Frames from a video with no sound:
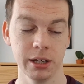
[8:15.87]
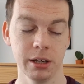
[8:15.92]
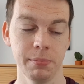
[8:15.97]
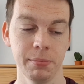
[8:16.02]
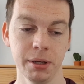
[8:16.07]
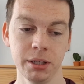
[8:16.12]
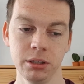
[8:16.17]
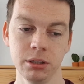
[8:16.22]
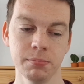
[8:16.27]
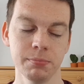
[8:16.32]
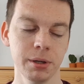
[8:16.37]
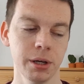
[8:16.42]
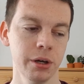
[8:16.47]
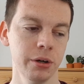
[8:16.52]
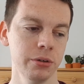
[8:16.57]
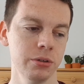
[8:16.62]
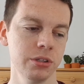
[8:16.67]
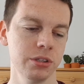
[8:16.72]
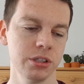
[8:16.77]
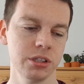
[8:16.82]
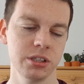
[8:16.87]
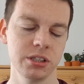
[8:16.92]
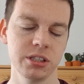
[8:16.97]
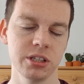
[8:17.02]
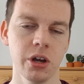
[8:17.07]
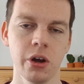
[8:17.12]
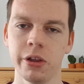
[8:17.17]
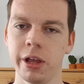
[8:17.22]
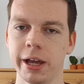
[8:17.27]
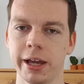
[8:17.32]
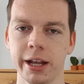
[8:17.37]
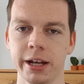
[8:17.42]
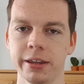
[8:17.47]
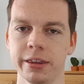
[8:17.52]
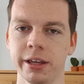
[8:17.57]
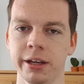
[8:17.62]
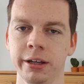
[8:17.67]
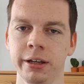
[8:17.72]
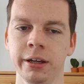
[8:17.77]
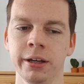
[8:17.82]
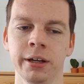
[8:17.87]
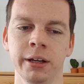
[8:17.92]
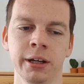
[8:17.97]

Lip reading: opinion posts, all that kind of thing.